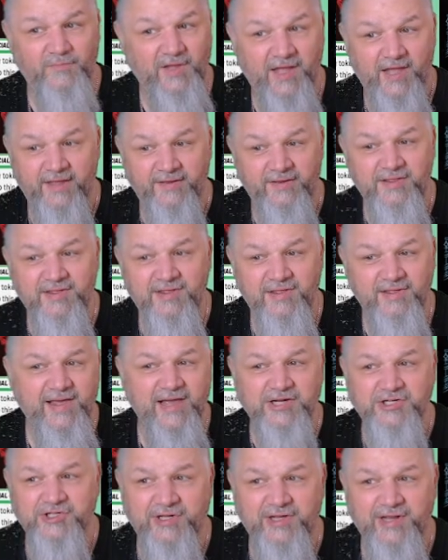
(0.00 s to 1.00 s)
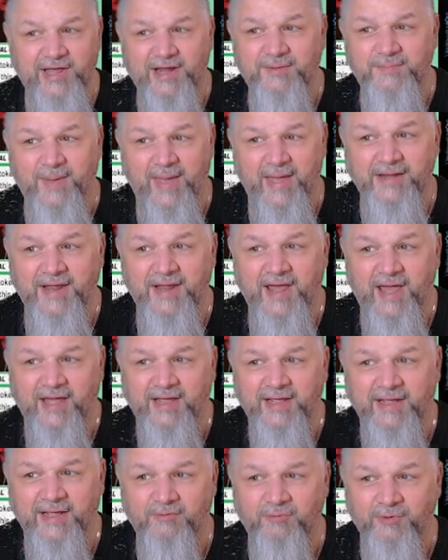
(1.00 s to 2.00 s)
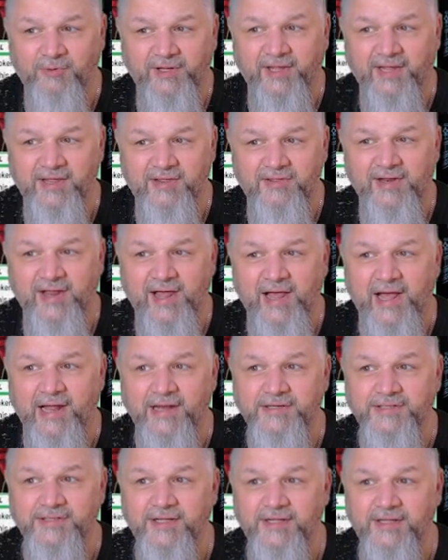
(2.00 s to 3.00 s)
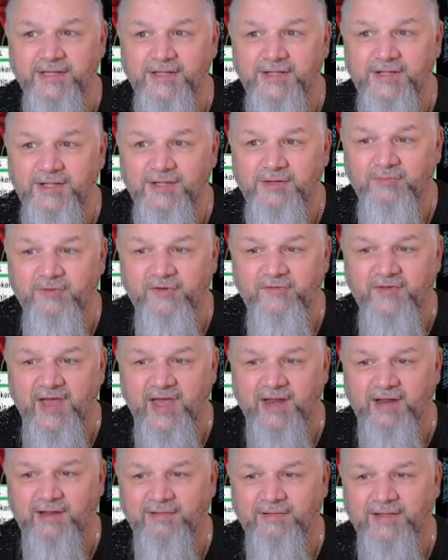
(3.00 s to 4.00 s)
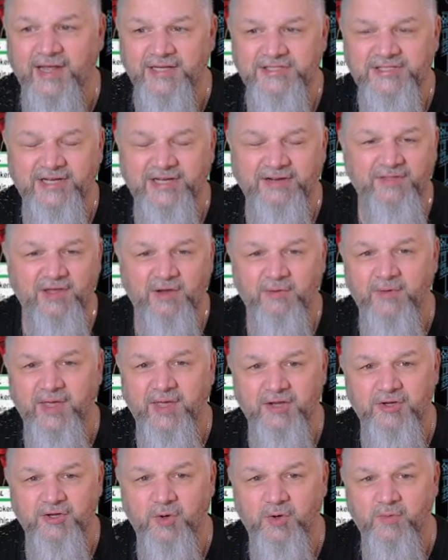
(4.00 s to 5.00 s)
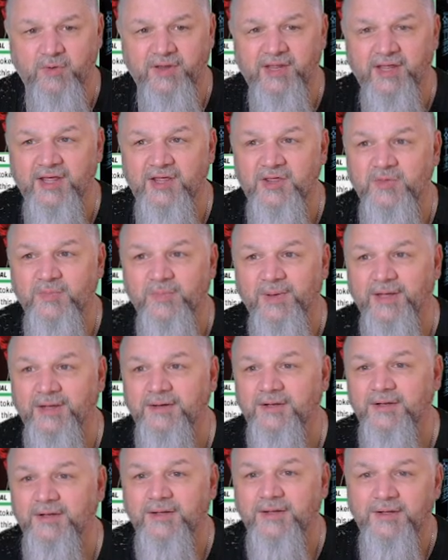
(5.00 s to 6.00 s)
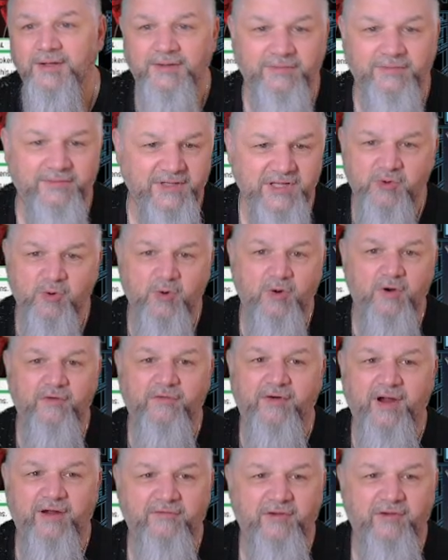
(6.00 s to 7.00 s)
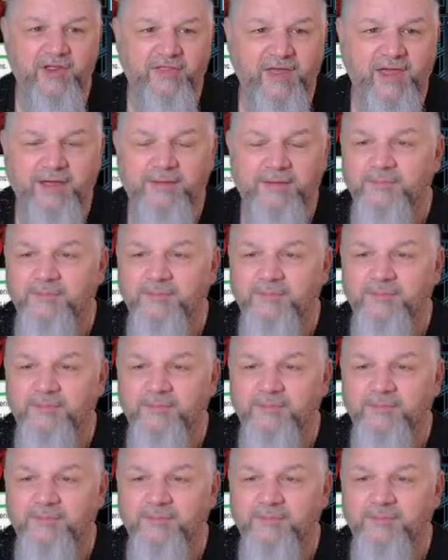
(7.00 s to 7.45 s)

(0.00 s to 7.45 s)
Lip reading: And this is actually not a bad deck. It really is not. We've got a lot of stuff that we can do with this, but let's go over everything.